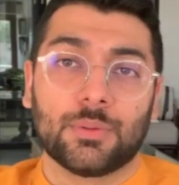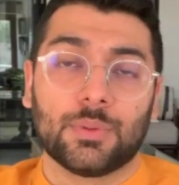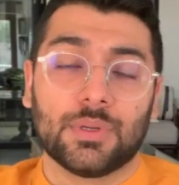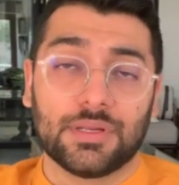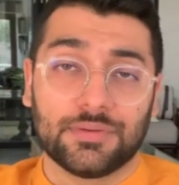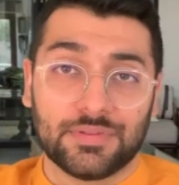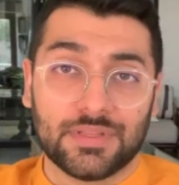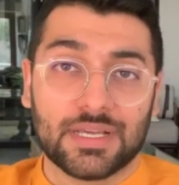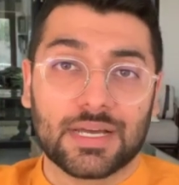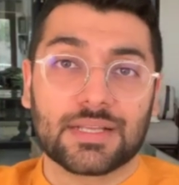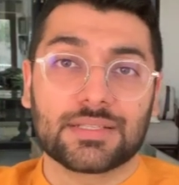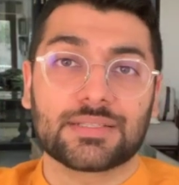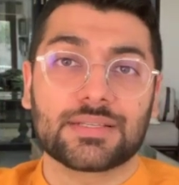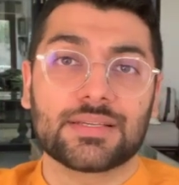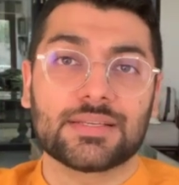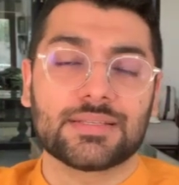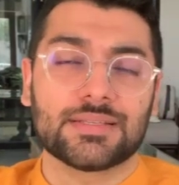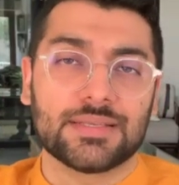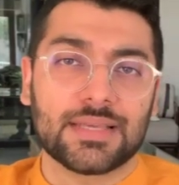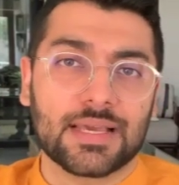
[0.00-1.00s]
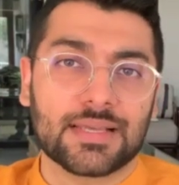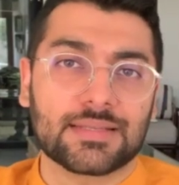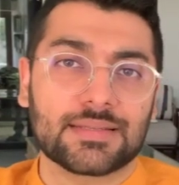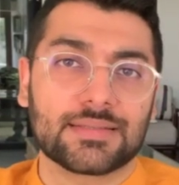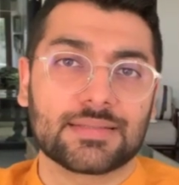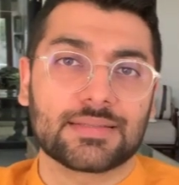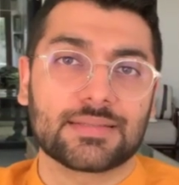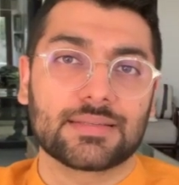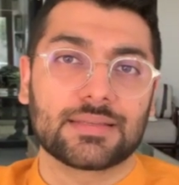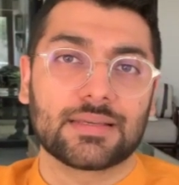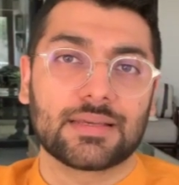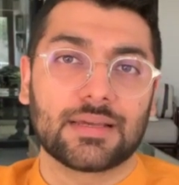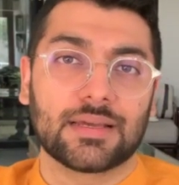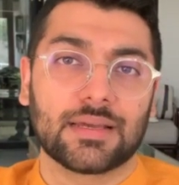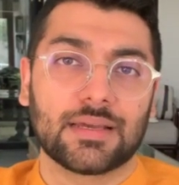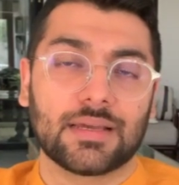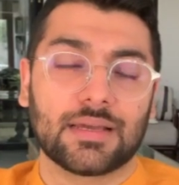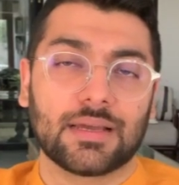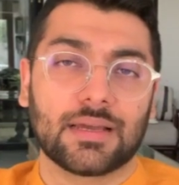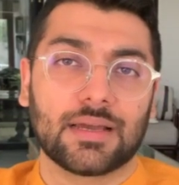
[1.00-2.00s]
Well, if the answer is yes,
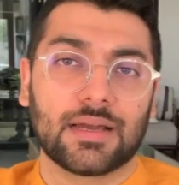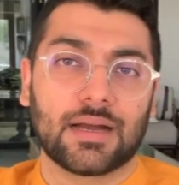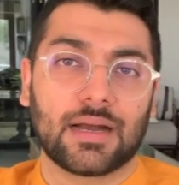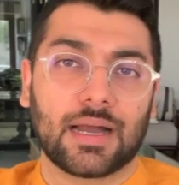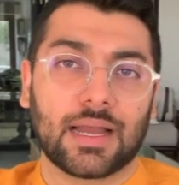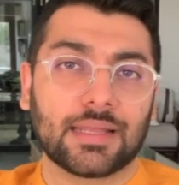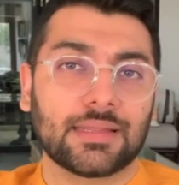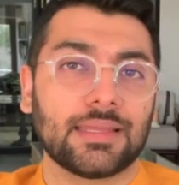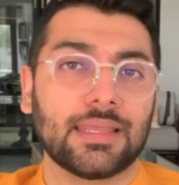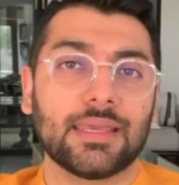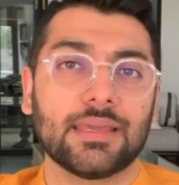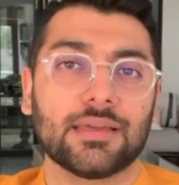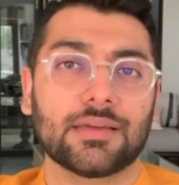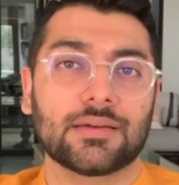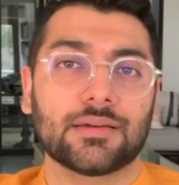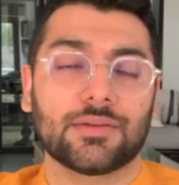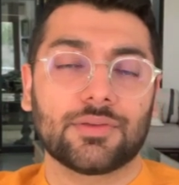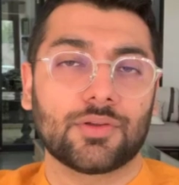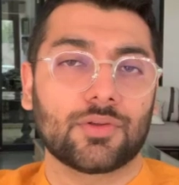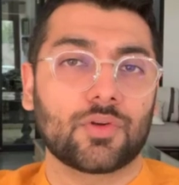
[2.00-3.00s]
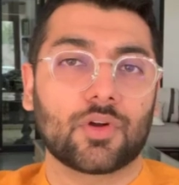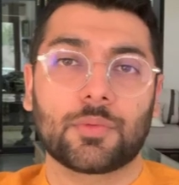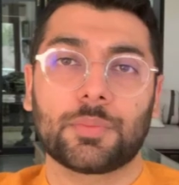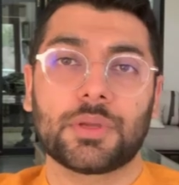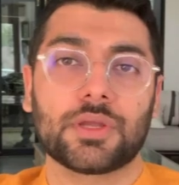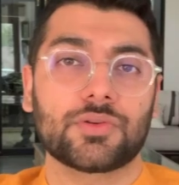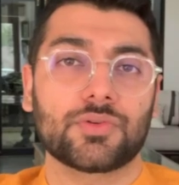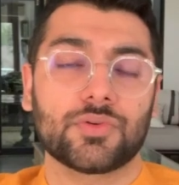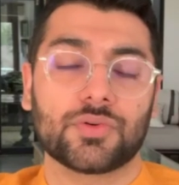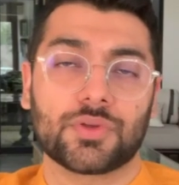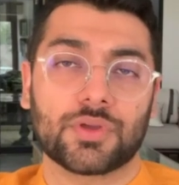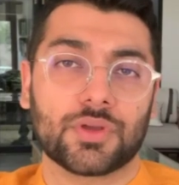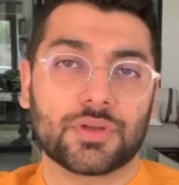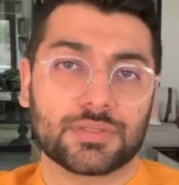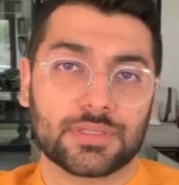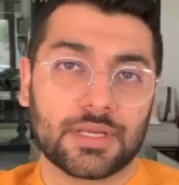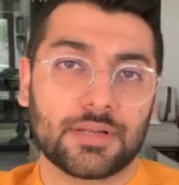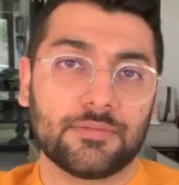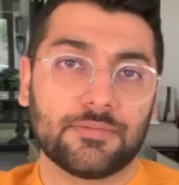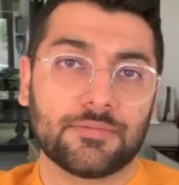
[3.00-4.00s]
I think you're not being true to
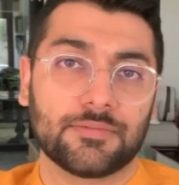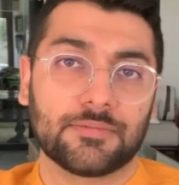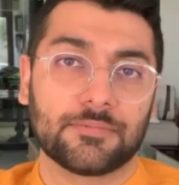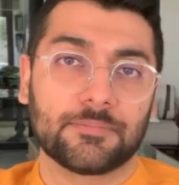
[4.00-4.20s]
yourself.